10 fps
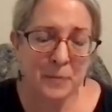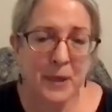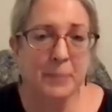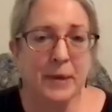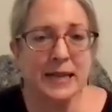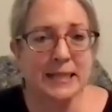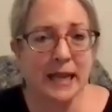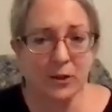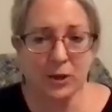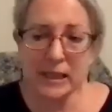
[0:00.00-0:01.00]
because I
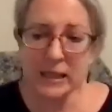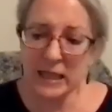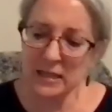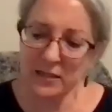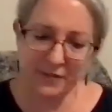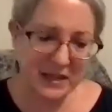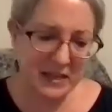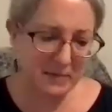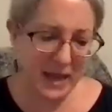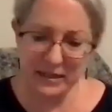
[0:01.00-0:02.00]
look at these
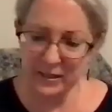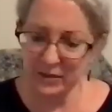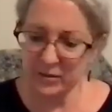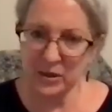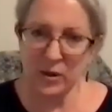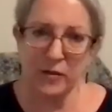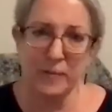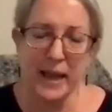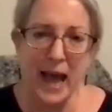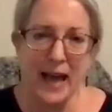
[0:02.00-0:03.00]
fundamentals of
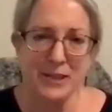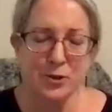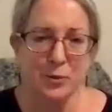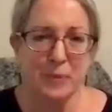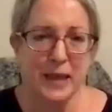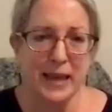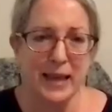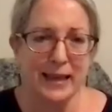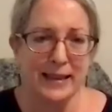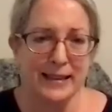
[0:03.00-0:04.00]
my actual
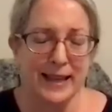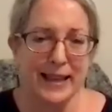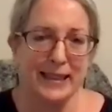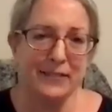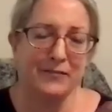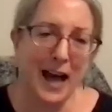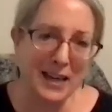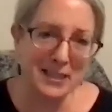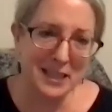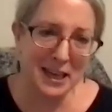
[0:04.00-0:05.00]
being, like the
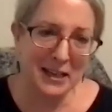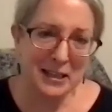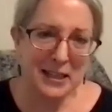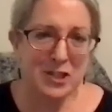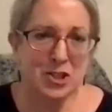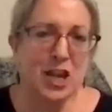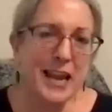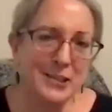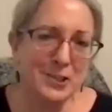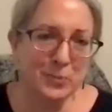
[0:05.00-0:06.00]
Vata, it's
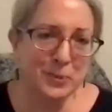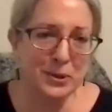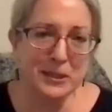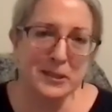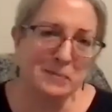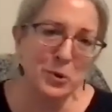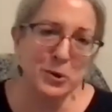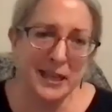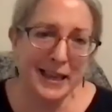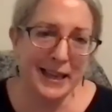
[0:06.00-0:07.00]
changeable, it's
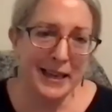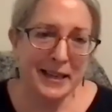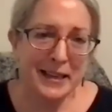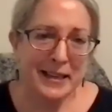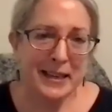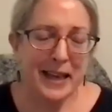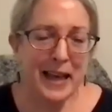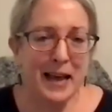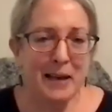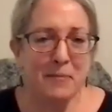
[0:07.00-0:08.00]
moody.
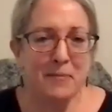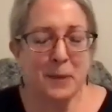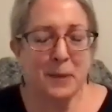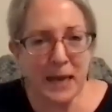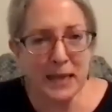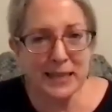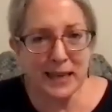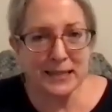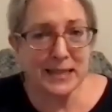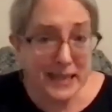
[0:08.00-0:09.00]
The Pitta,
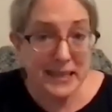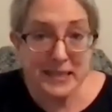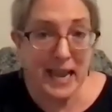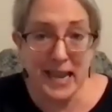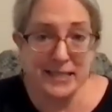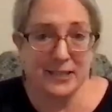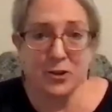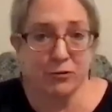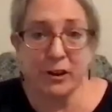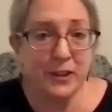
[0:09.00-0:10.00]
it's kind of intense
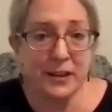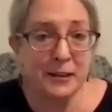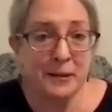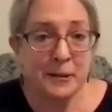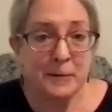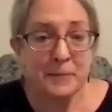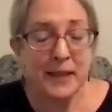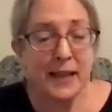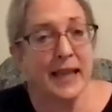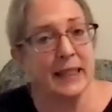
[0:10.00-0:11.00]
and driven.
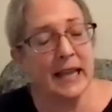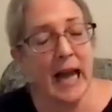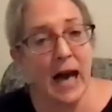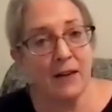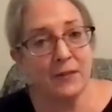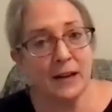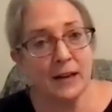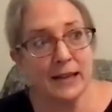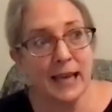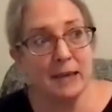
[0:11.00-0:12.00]
And then the
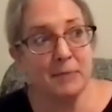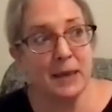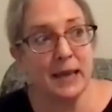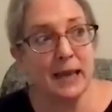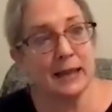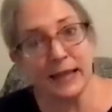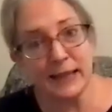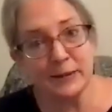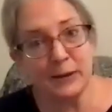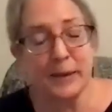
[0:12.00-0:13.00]
Kapha can be like a
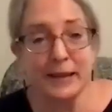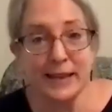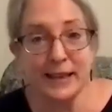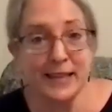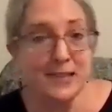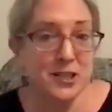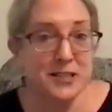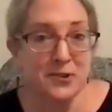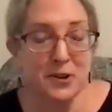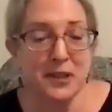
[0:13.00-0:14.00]
little bit, let's just
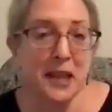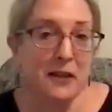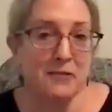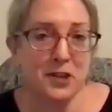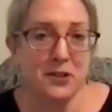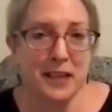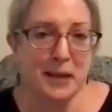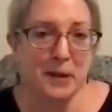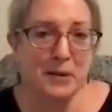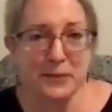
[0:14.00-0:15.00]
sit on the couch and think
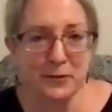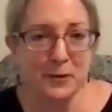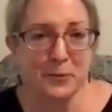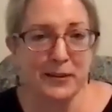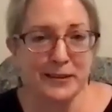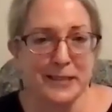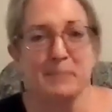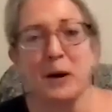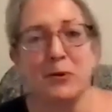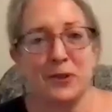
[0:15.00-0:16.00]
about it for a while. Let's
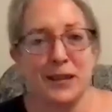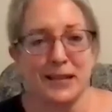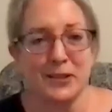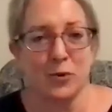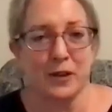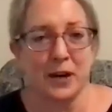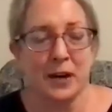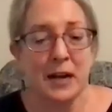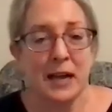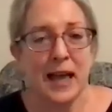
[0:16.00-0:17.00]
mull things over.
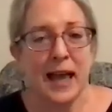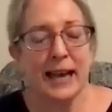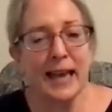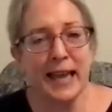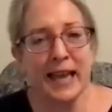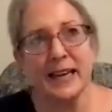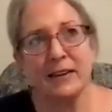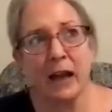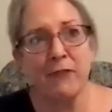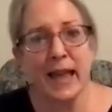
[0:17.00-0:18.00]
And
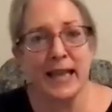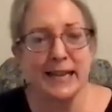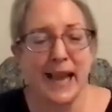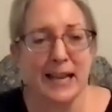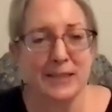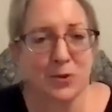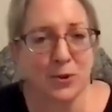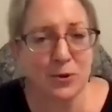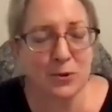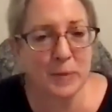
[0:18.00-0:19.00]
I recognize all
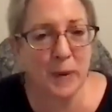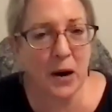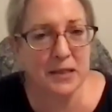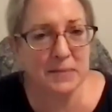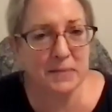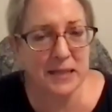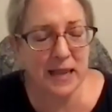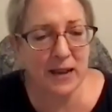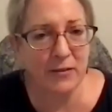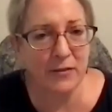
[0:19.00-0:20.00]
those parts of
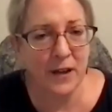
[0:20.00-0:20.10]
myself.